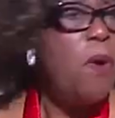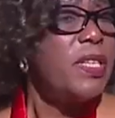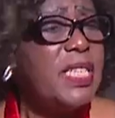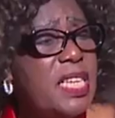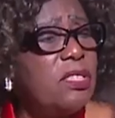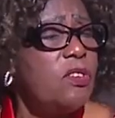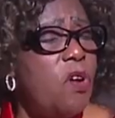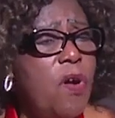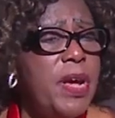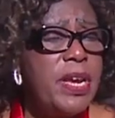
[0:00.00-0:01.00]
What is
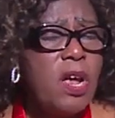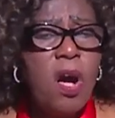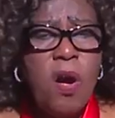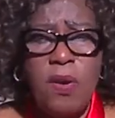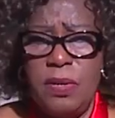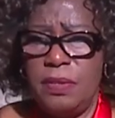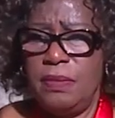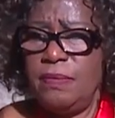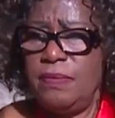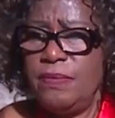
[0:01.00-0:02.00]
going on?
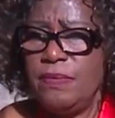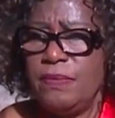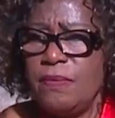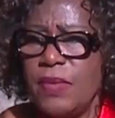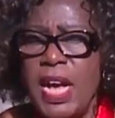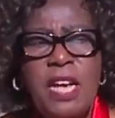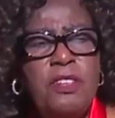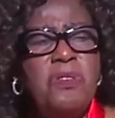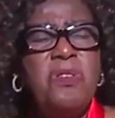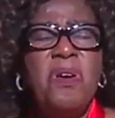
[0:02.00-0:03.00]

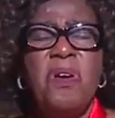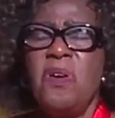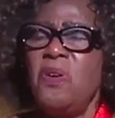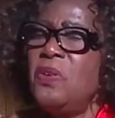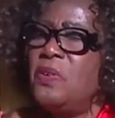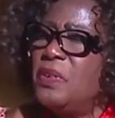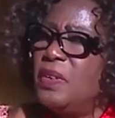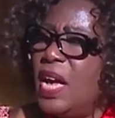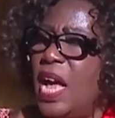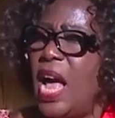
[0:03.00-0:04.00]
And you know,
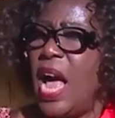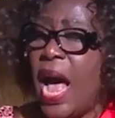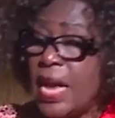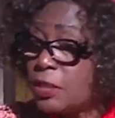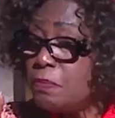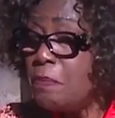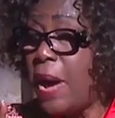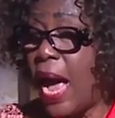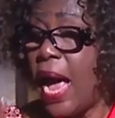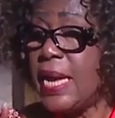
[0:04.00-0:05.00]
as
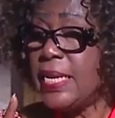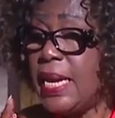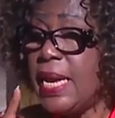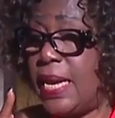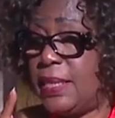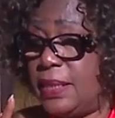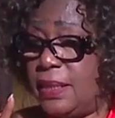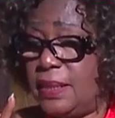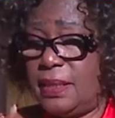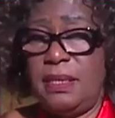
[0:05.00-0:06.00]
man
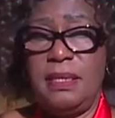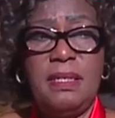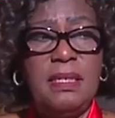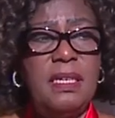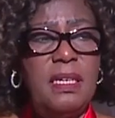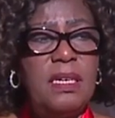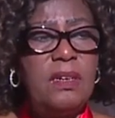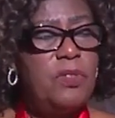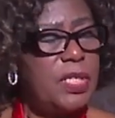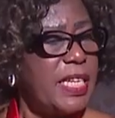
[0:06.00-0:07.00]
is,
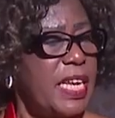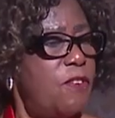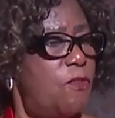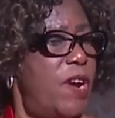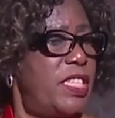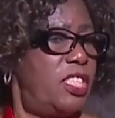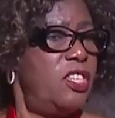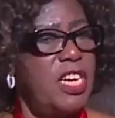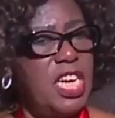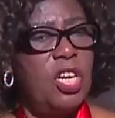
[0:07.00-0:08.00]
we started
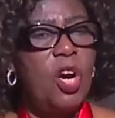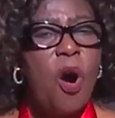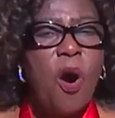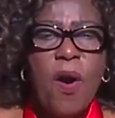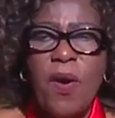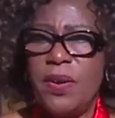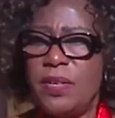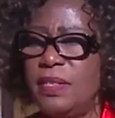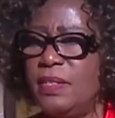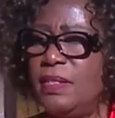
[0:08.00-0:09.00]
questioning God.
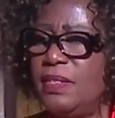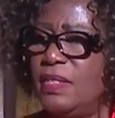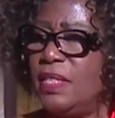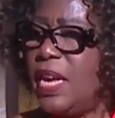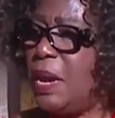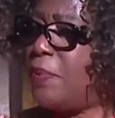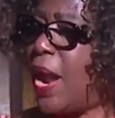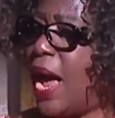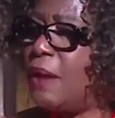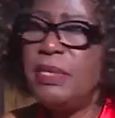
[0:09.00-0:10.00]

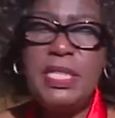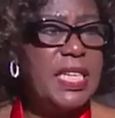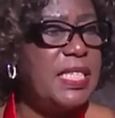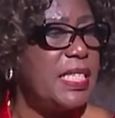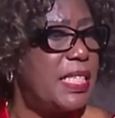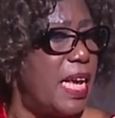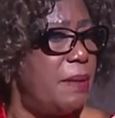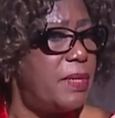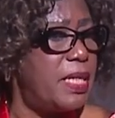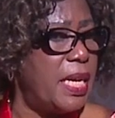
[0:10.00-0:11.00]
Abraham did the
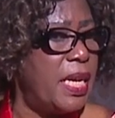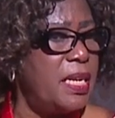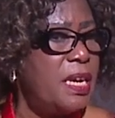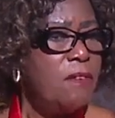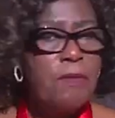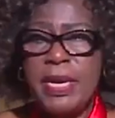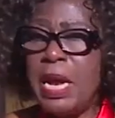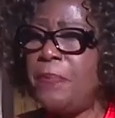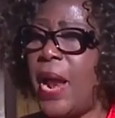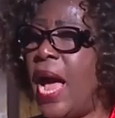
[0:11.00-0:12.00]
same thing.
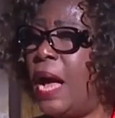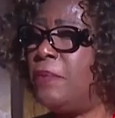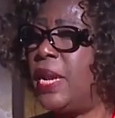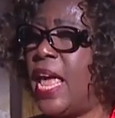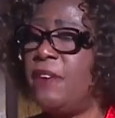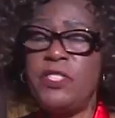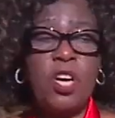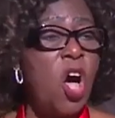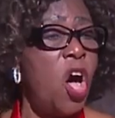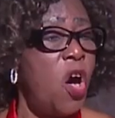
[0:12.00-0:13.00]
When Abraham
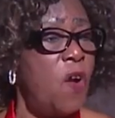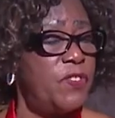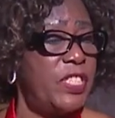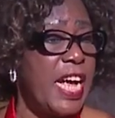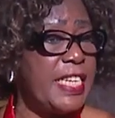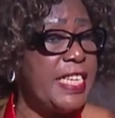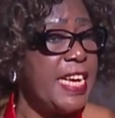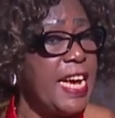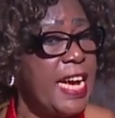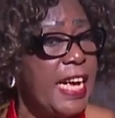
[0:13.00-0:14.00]
left all of
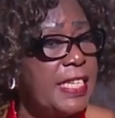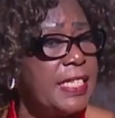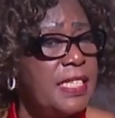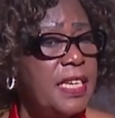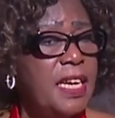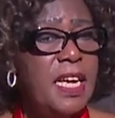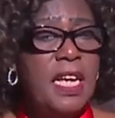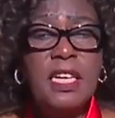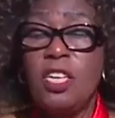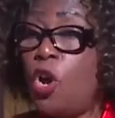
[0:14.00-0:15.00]
Chaldeans,
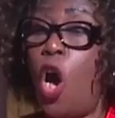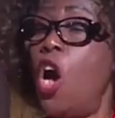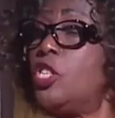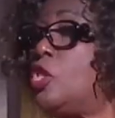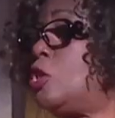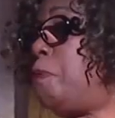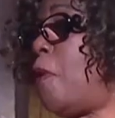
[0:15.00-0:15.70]
God